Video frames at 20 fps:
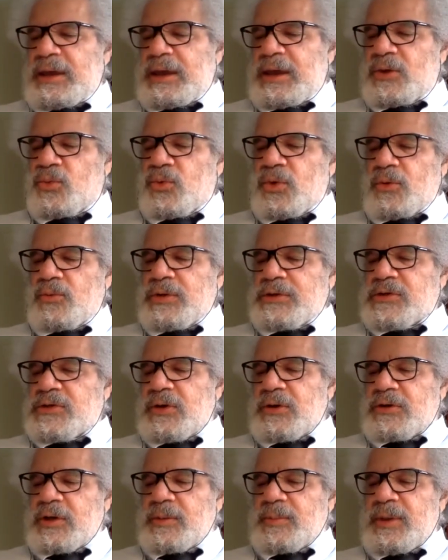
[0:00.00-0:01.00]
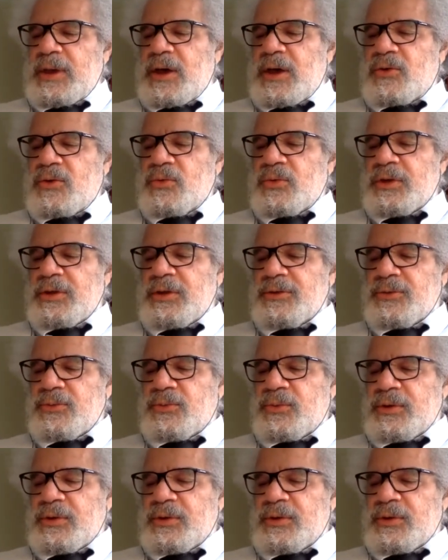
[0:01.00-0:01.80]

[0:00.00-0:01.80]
And what we talked about with